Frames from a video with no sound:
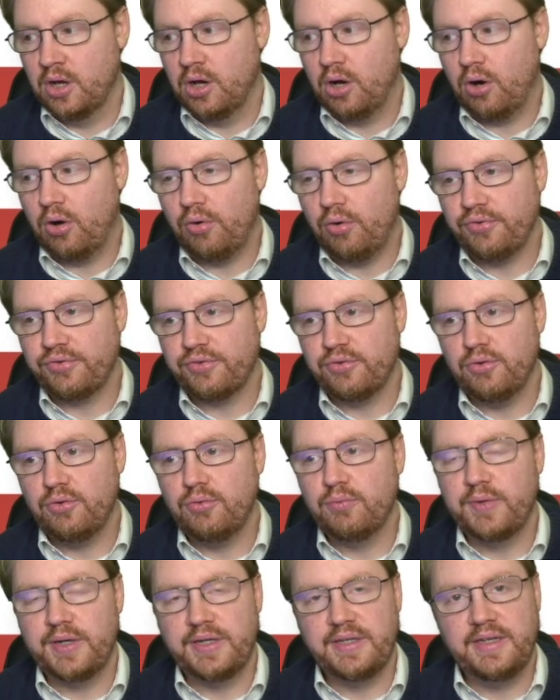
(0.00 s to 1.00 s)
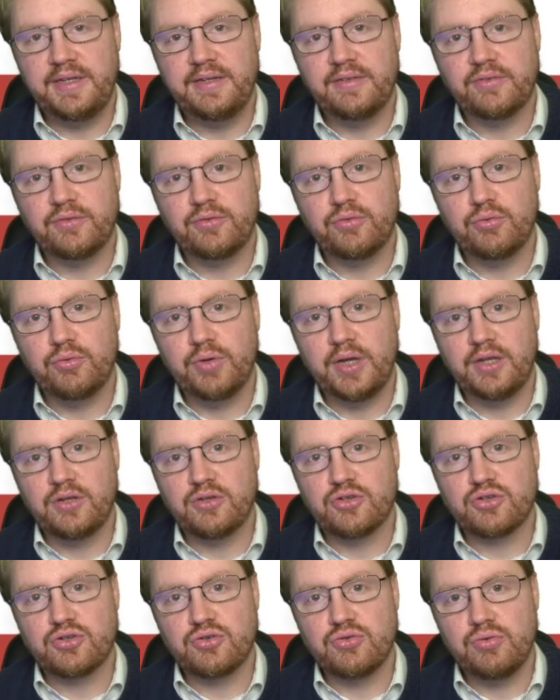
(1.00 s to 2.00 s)
Also, we need to
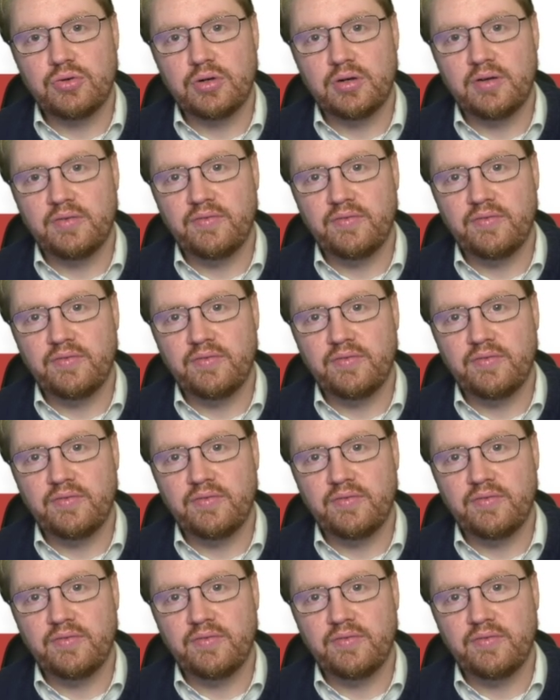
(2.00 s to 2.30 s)
ensure